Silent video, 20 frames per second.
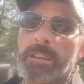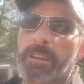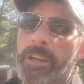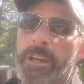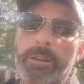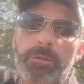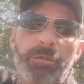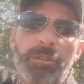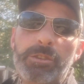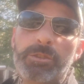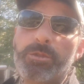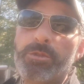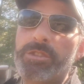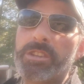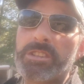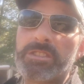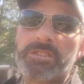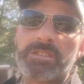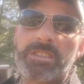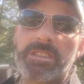and we'll do
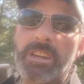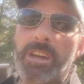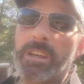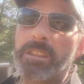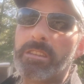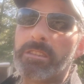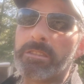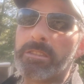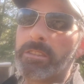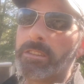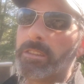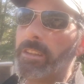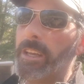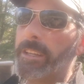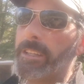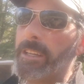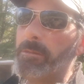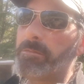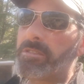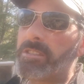this together.
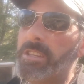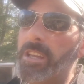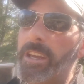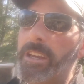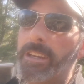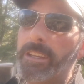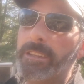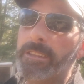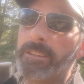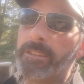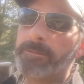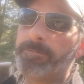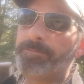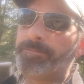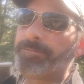Like I'm saying,